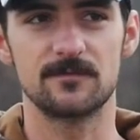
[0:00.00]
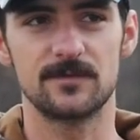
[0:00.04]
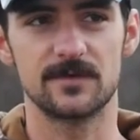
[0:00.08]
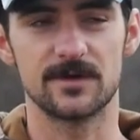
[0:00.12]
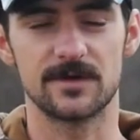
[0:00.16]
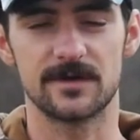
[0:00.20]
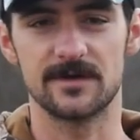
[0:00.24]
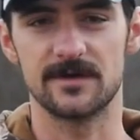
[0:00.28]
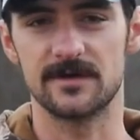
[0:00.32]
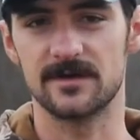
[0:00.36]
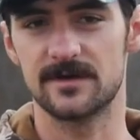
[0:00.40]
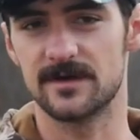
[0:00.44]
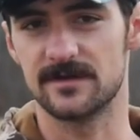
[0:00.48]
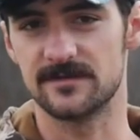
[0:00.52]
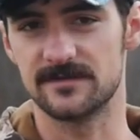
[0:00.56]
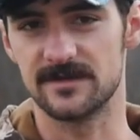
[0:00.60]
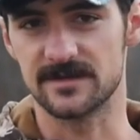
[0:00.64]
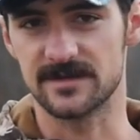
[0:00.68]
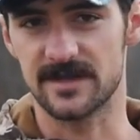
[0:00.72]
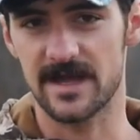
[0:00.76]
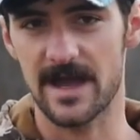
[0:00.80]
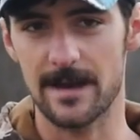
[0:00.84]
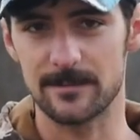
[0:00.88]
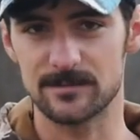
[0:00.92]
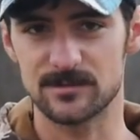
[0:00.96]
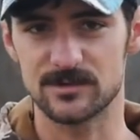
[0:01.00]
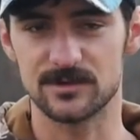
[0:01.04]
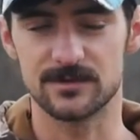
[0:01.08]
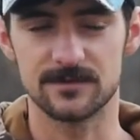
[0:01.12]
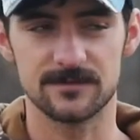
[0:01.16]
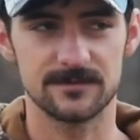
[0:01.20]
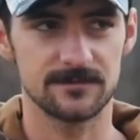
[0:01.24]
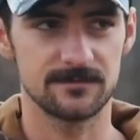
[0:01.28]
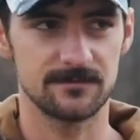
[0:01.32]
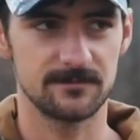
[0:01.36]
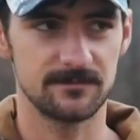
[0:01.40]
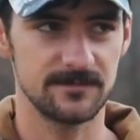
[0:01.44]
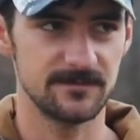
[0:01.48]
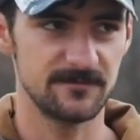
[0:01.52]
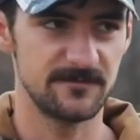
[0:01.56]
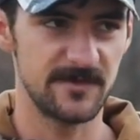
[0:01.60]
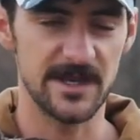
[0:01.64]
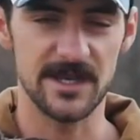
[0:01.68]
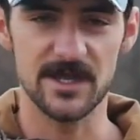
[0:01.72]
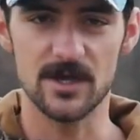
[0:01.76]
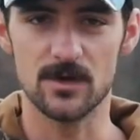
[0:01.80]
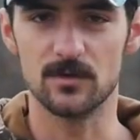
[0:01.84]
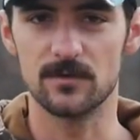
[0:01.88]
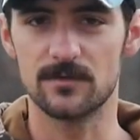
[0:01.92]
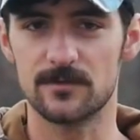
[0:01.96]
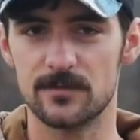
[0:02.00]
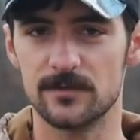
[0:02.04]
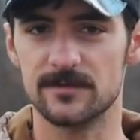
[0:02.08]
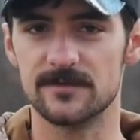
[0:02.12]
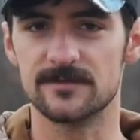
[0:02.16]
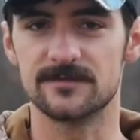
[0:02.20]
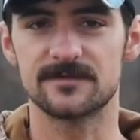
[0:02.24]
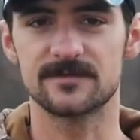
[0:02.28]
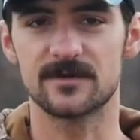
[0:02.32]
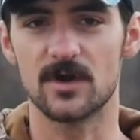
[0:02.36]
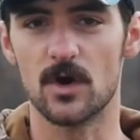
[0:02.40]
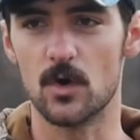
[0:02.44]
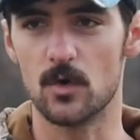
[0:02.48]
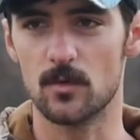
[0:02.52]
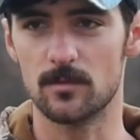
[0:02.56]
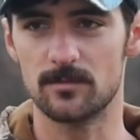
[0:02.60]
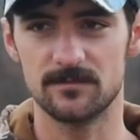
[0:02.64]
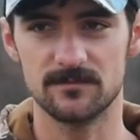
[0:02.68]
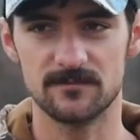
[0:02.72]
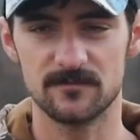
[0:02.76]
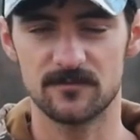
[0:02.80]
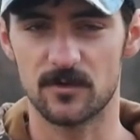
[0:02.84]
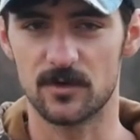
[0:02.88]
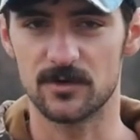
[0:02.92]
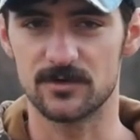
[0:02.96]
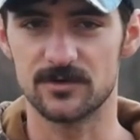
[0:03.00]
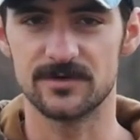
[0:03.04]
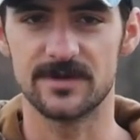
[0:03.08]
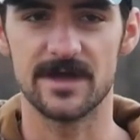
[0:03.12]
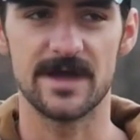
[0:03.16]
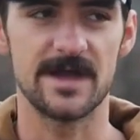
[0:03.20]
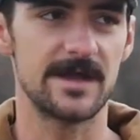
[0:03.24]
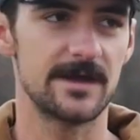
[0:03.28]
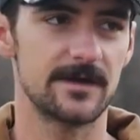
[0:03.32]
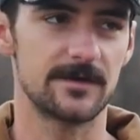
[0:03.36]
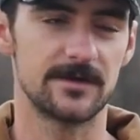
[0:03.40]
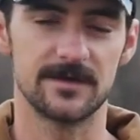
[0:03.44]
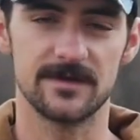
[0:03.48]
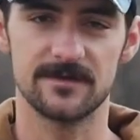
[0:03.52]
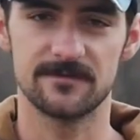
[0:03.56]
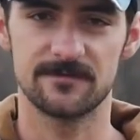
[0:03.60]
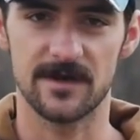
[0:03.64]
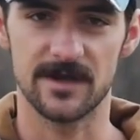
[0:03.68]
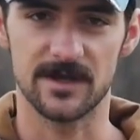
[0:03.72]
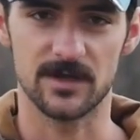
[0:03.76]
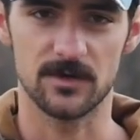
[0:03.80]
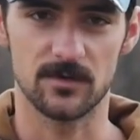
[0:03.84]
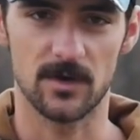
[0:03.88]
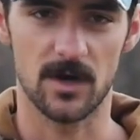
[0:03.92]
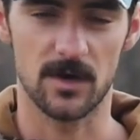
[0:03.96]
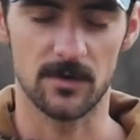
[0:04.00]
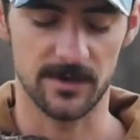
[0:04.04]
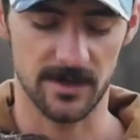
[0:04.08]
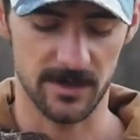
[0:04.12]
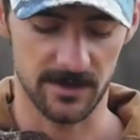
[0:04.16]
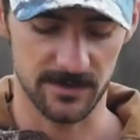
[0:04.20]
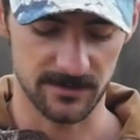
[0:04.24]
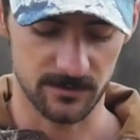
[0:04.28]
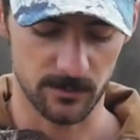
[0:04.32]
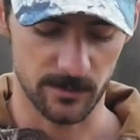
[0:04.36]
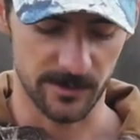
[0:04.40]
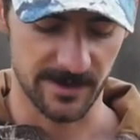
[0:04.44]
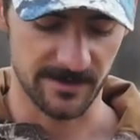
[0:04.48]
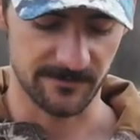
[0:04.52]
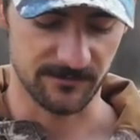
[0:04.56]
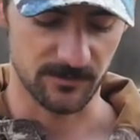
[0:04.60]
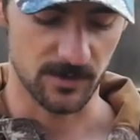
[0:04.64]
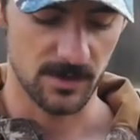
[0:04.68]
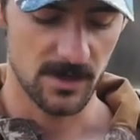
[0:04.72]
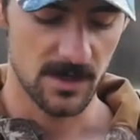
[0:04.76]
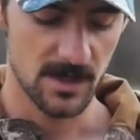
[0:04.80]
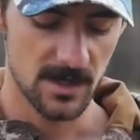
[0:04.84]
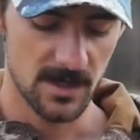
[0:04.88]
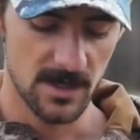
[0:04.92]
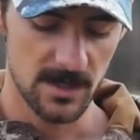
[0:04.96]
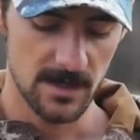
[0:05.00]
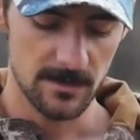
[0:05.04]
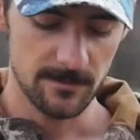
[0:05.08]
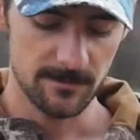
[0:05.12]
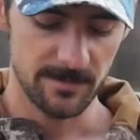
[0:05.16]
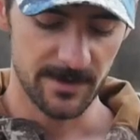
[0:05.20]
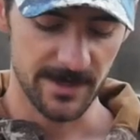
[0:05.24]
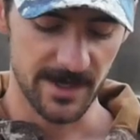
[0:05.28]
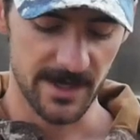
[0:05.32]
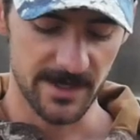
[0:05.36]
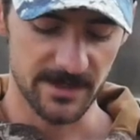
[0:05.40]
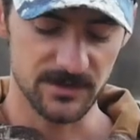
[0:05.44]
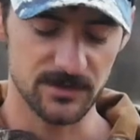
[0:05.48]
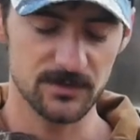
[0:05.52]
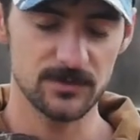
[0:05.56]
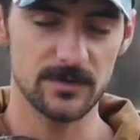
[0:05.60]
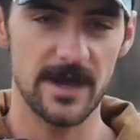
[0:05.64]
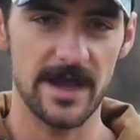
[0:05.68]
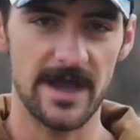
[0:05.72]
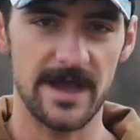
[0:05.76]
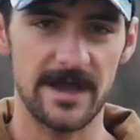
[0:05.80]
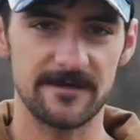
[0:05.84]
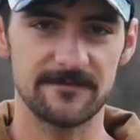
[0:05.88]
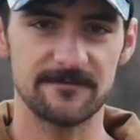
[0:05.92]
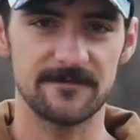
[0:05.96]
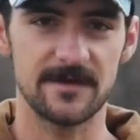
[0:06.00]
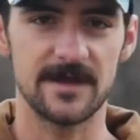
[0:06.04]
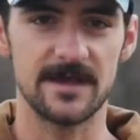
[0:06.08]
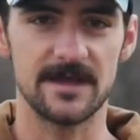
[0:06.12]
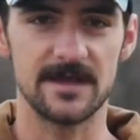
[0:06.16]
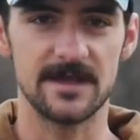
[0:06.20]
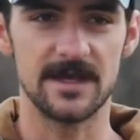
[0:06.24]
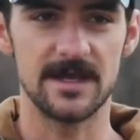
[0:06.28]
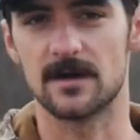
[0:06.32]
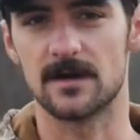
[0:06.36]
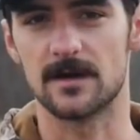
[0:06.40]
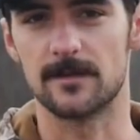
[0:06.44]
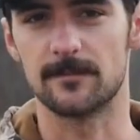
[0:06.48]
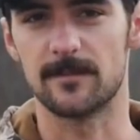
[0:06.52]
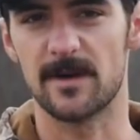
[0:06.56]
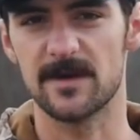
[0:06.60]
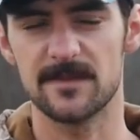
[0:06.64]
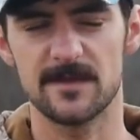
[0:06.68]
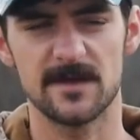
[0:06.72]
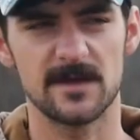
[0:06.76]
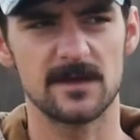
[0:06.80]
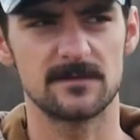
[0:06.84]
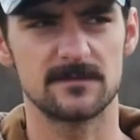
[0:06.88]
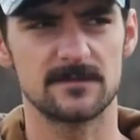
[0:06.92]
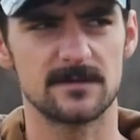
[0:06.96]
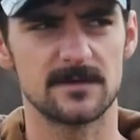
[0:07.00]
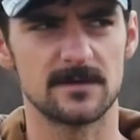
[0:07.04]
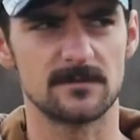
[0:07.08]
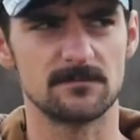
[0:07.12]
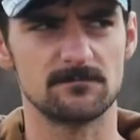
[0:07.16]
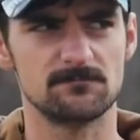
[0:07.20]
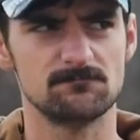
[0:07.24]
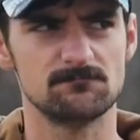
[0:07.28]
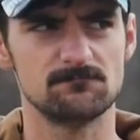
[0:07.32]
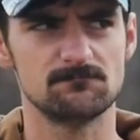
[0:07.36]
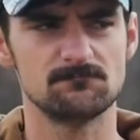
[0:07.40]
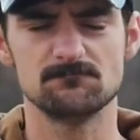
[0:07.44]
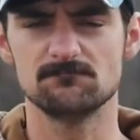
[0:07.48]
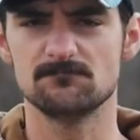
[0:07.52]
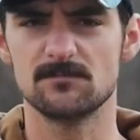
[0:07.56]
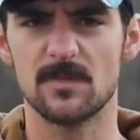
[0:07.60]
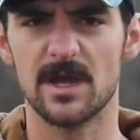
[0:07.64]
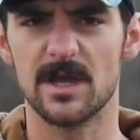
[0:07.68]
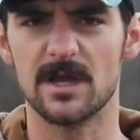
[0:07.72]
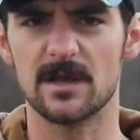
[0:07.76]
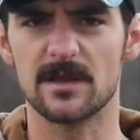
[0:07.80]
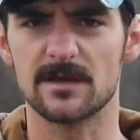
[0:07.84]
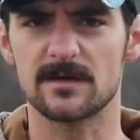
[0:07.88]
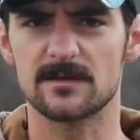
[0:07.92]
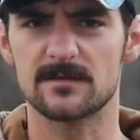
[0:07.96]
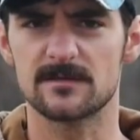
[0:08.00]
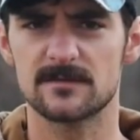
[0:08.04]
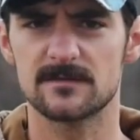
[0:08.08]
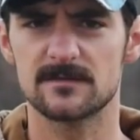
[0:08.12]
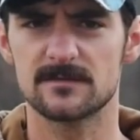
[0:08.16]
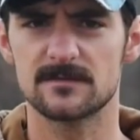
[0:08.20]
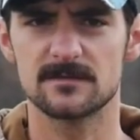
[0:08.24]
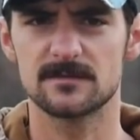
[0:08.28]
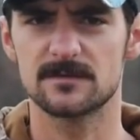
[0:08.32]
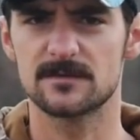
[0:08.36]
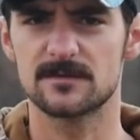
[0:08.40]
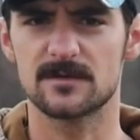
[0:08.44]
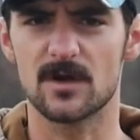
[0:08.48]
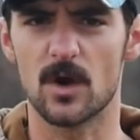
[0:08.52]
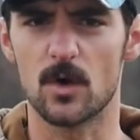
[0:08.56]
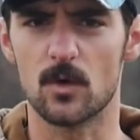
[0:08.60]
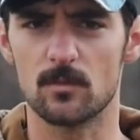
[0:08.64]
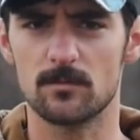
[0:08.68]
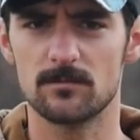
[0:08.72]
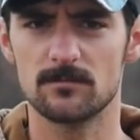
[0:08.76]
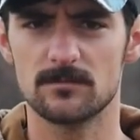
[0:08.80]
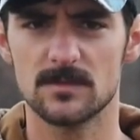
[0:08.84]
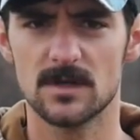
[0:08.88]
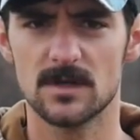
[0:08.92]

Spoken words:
because it captures video through the scope for today and if I go out hunting, whatever. But I do have a, I think it's a Helix scope